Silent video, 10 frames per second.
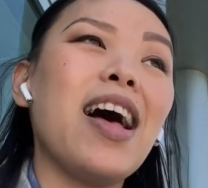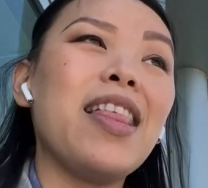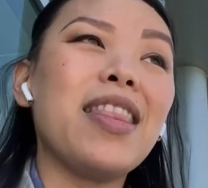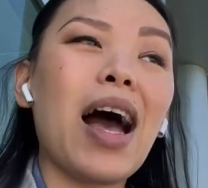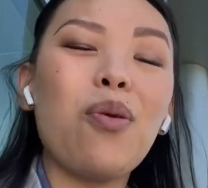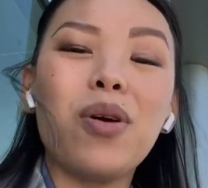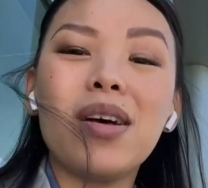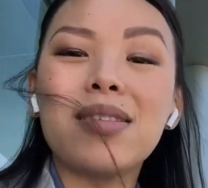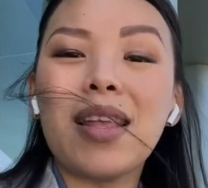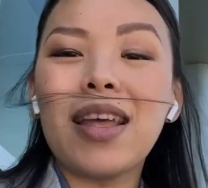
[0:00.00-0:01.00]
And that
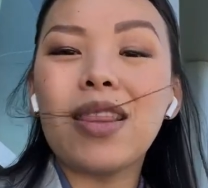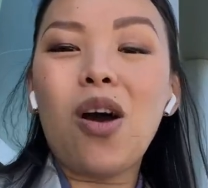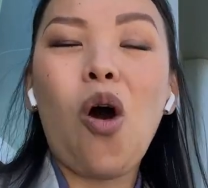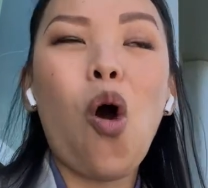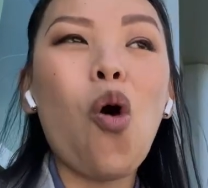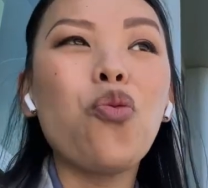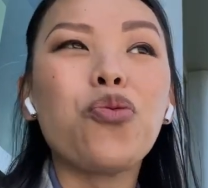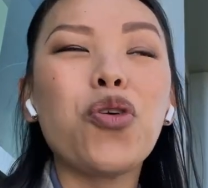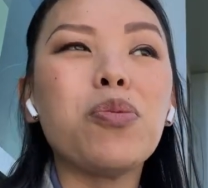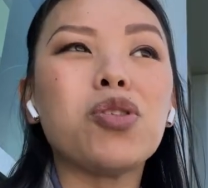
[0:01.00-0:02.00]
was like the whole
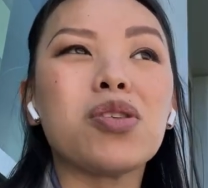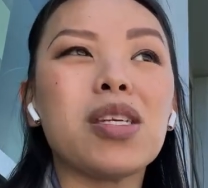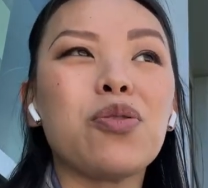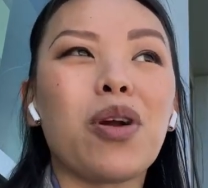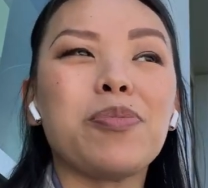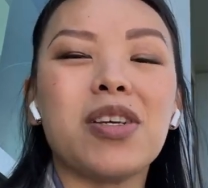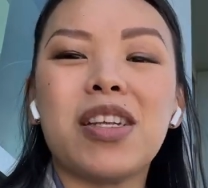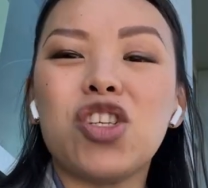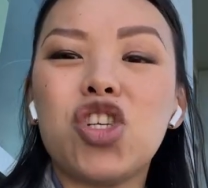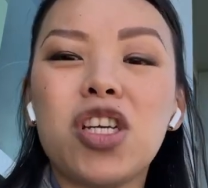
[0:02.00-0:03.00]
room just
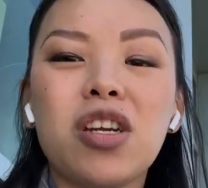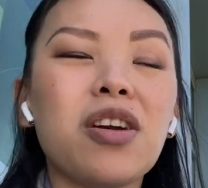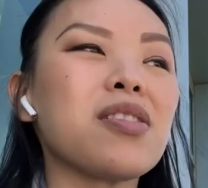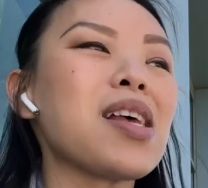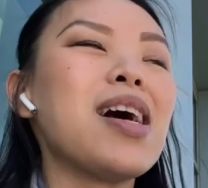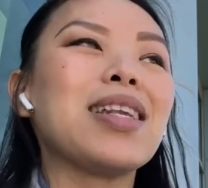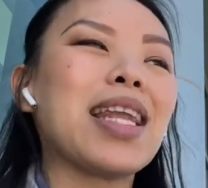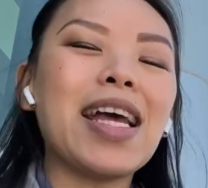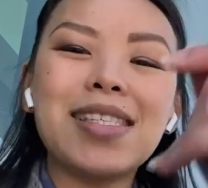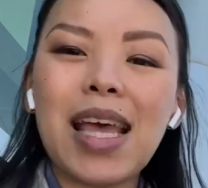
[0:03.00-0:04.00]
erupted in cheers,
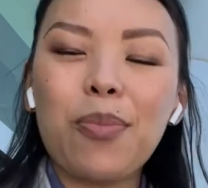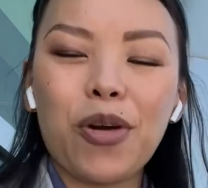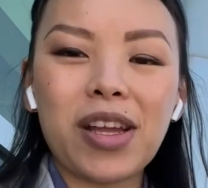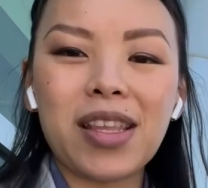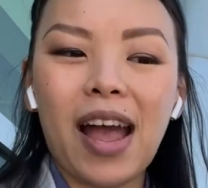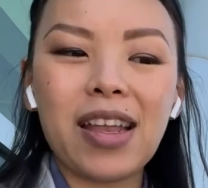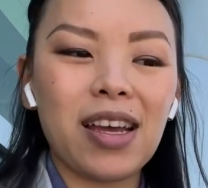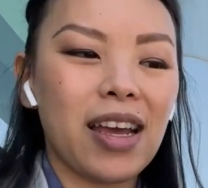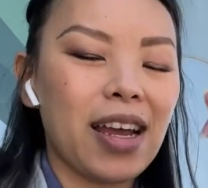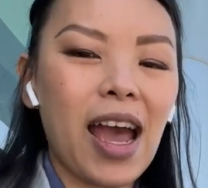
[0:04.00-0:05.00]
lightsaber
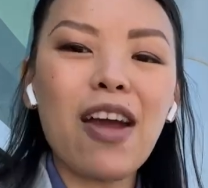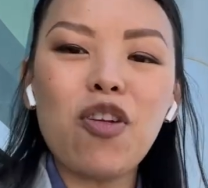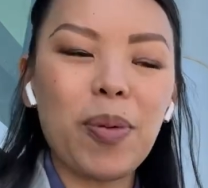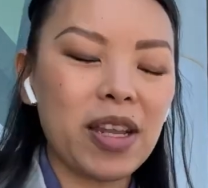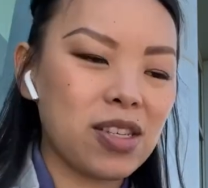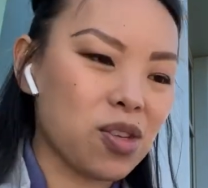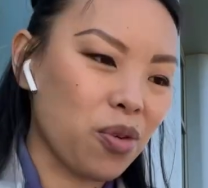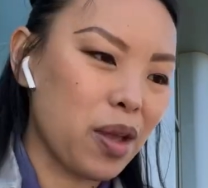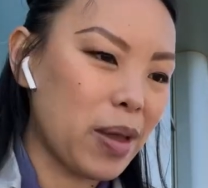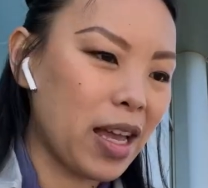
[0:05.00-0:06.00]
ignited, everybody
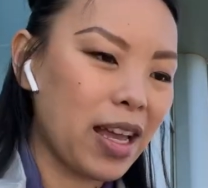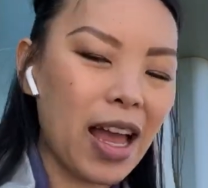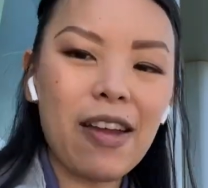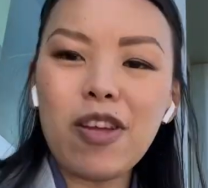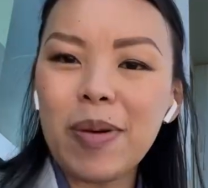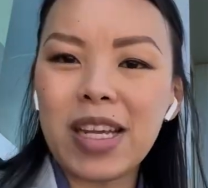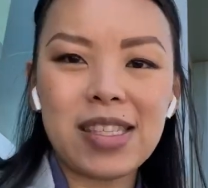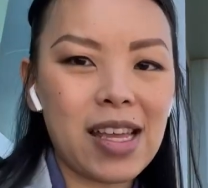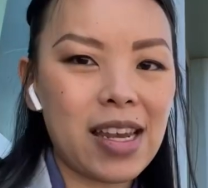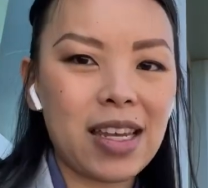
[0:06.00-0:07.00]
screaming, everybody
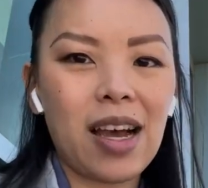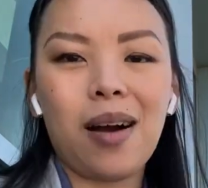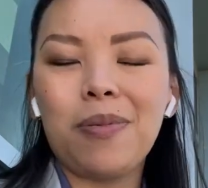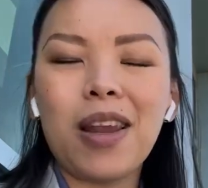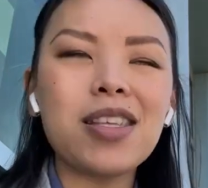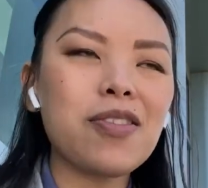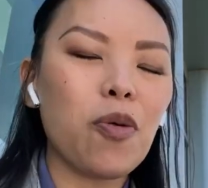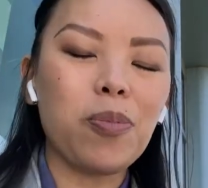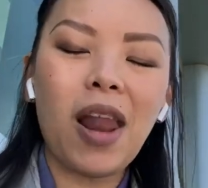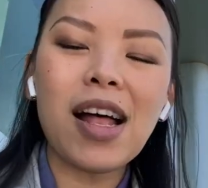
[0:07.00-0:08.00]
standing up, lots of
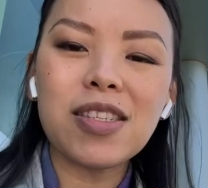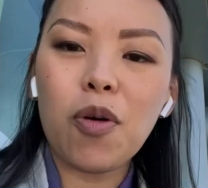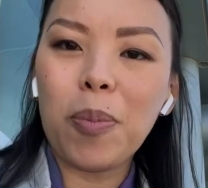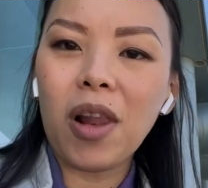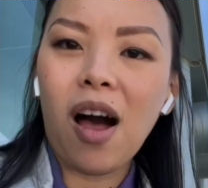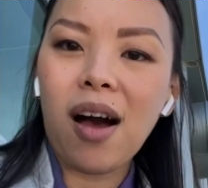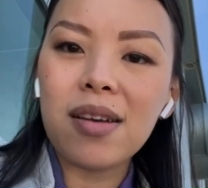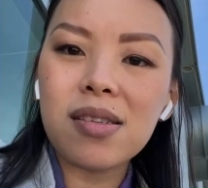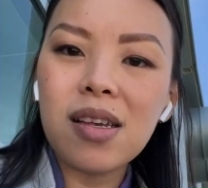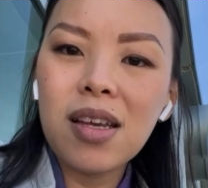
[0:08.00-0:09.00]

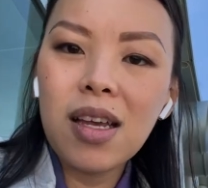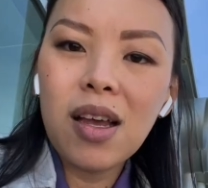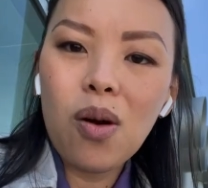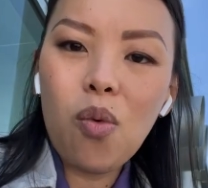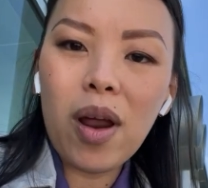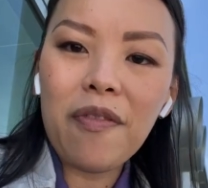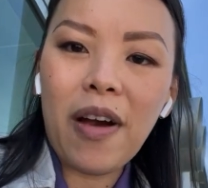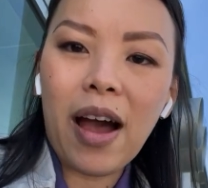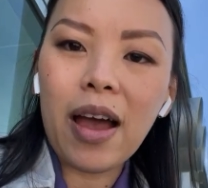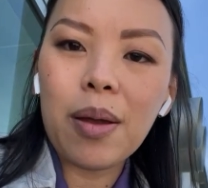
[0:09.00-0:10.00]
applause. What a
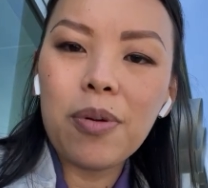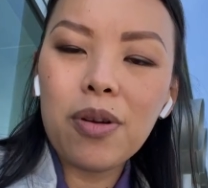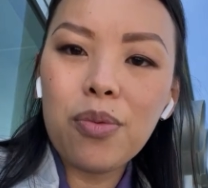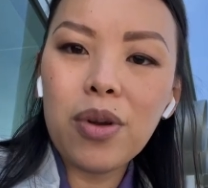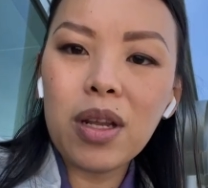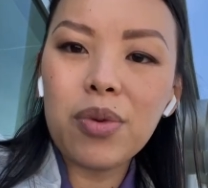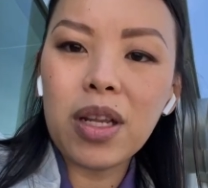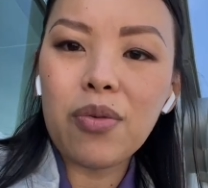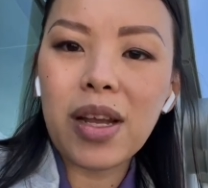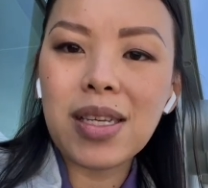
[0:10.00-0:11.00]
vibe. Really,
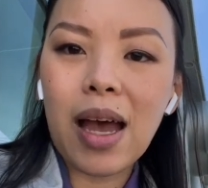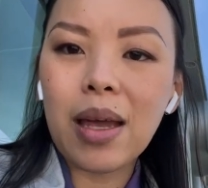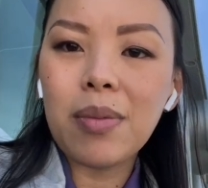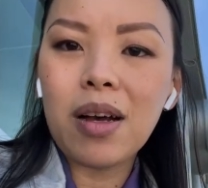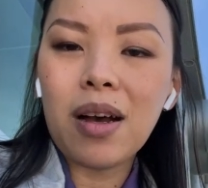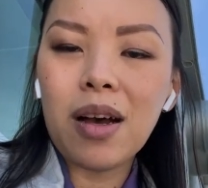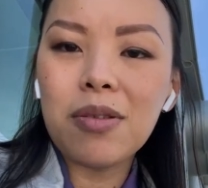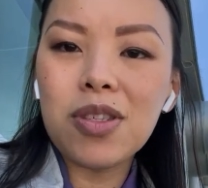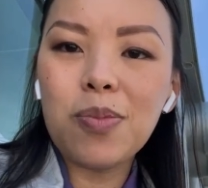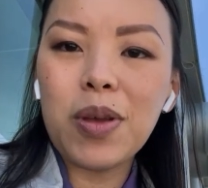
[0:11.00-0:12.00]
really great time
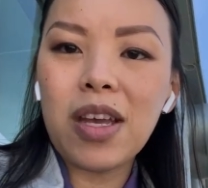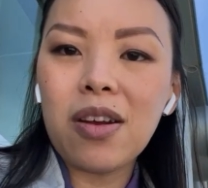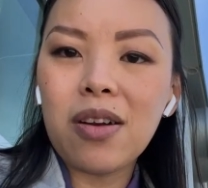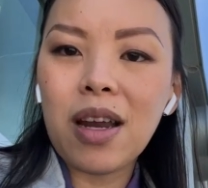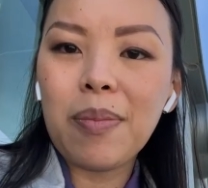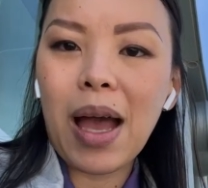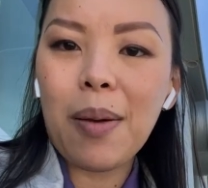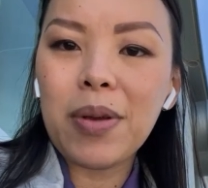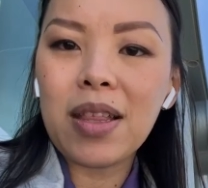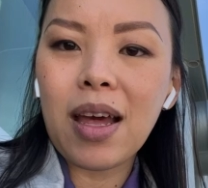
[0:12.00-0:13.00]
to be here. And I'm
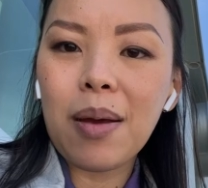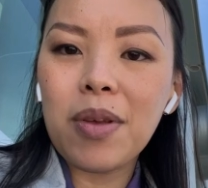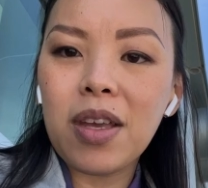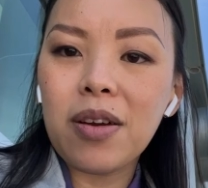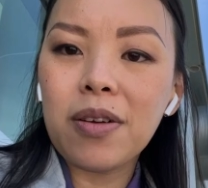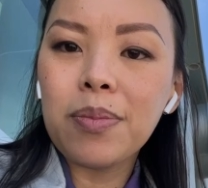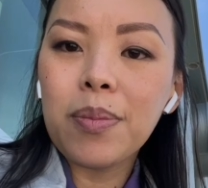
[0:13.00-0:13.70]
happy that I'm here.